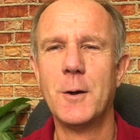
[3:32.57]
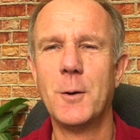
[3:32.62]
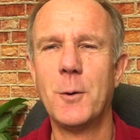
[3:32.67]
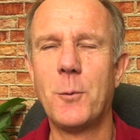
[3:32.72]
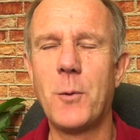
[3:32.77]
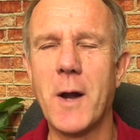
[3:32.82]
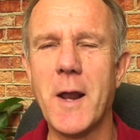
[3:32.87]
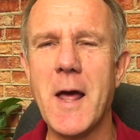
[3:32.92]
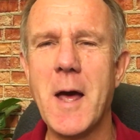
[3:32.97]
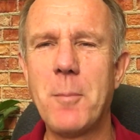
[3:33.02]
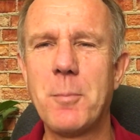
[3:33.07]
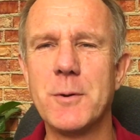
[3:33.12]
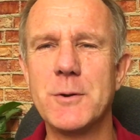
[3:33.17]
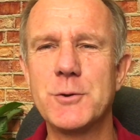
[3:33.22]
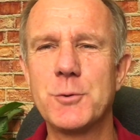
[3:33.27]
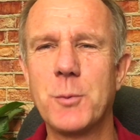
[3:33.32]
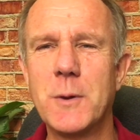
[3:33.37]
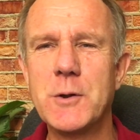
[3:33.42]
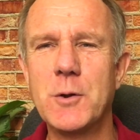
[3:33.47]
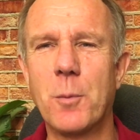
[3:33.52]
What
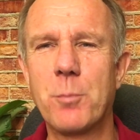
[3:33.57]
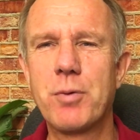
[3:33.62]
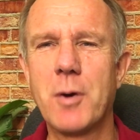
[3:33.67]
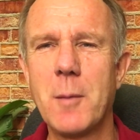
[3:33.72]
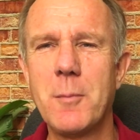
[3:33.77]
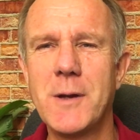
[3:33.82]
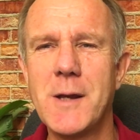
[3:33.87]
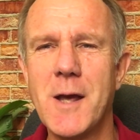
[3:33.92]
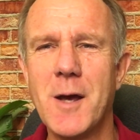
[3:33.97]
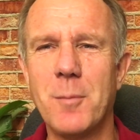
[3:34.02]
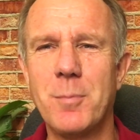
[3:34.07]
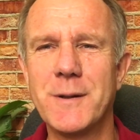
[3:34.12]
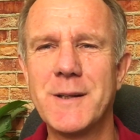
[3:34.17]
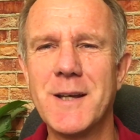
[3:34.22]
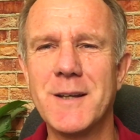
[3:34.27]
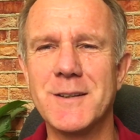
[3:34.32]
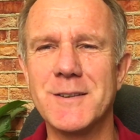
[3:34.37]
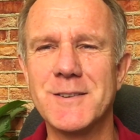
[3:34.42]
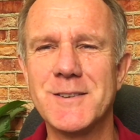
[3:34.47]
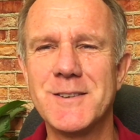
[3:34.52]
happens when your premiere
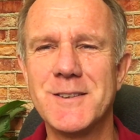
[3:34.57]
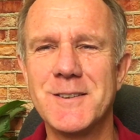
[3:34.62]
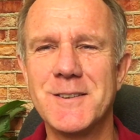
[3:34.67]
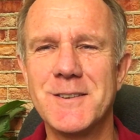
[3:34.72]
begins?